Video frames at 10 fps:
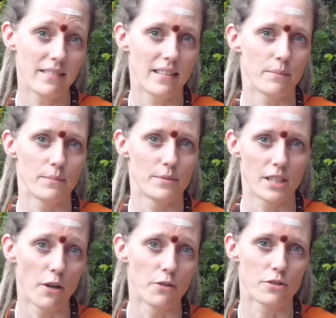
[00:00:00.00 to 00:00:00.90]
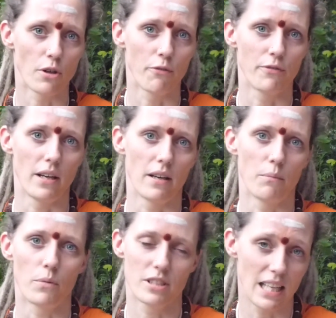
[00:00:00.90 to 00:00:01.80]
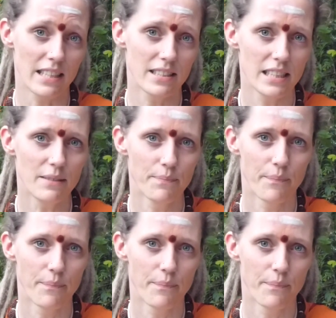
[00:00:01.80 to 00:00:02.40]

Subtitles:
themselves of the mortality,